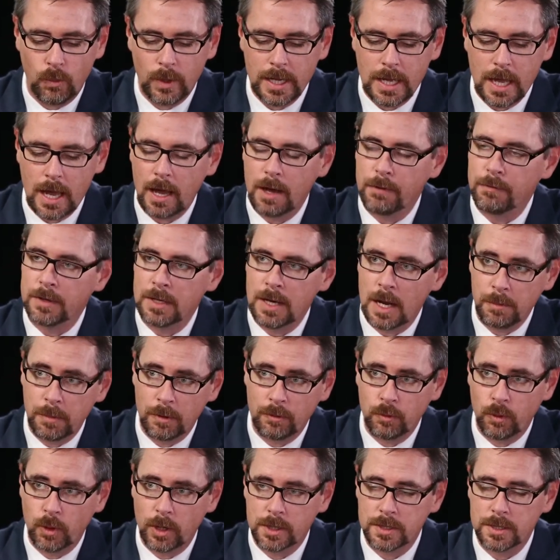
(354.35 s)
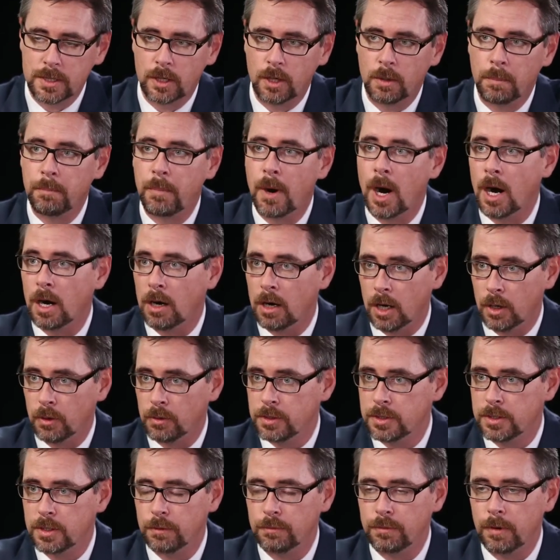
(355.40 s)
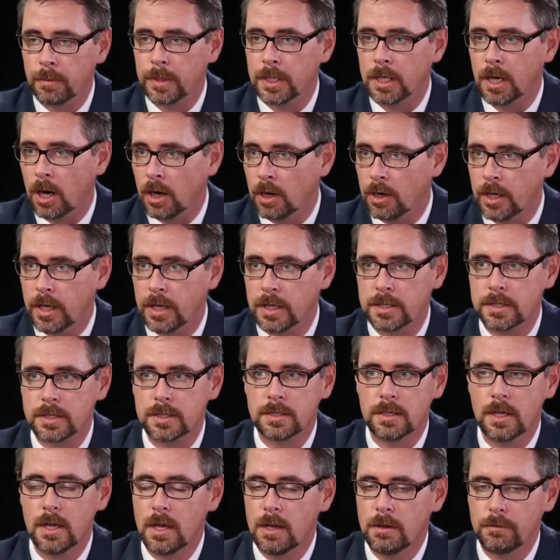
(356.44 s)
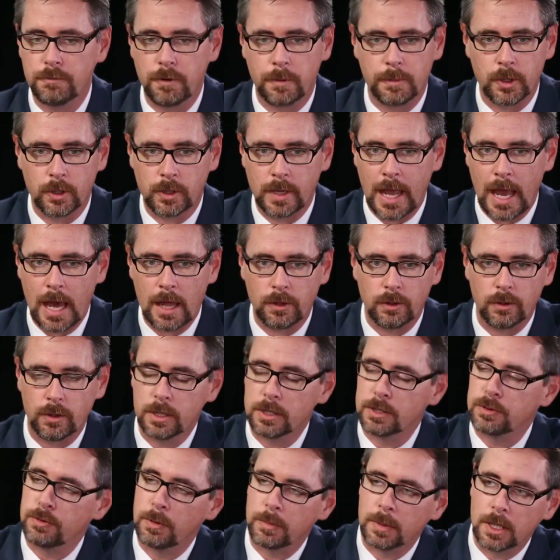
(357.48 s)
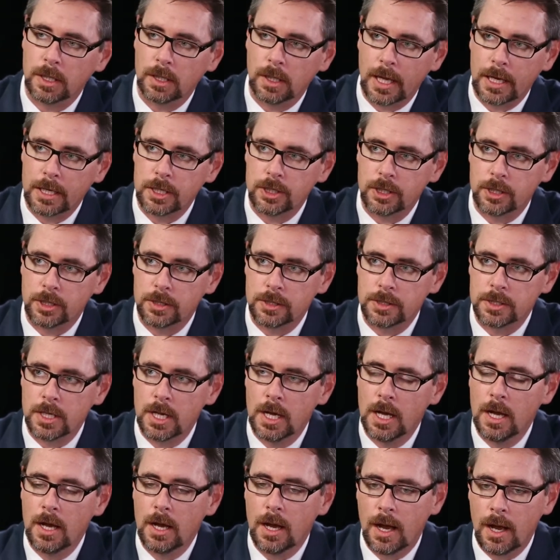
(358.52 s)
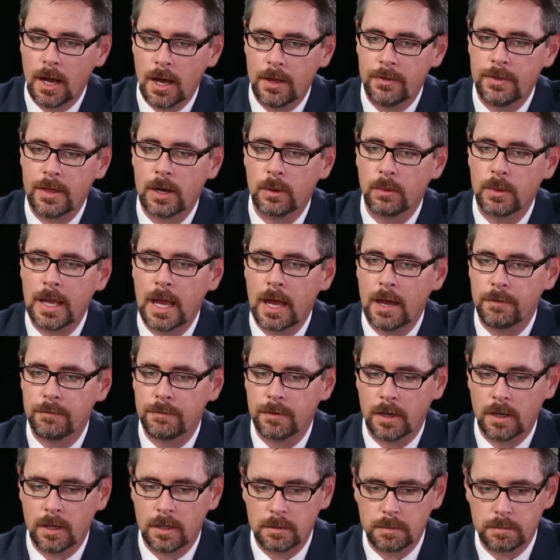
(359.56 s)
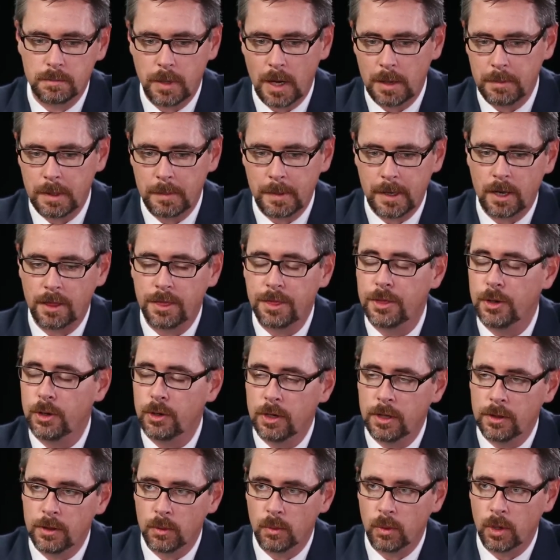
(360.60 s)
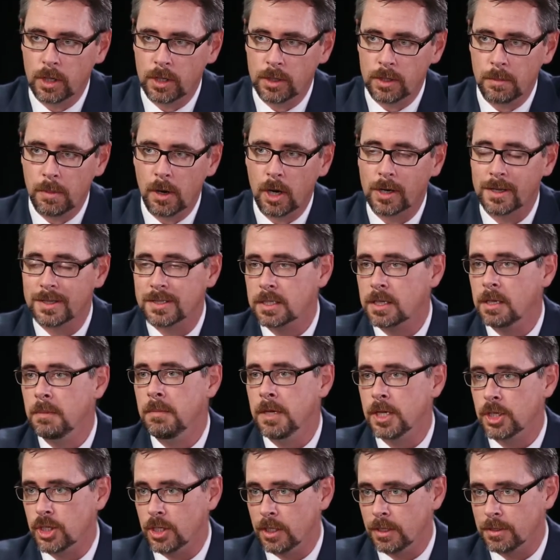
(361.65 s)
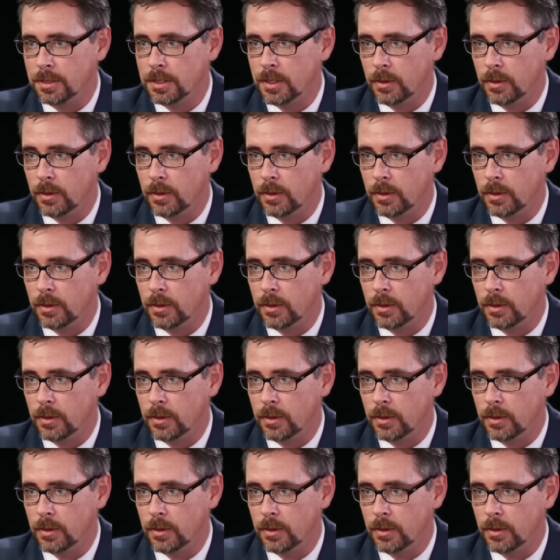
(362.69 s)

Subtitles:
We have a number of works that are borrowed, so from the artists, from their gallerists, from collectors. And then we have probably about a third of the work in the park is commissioned.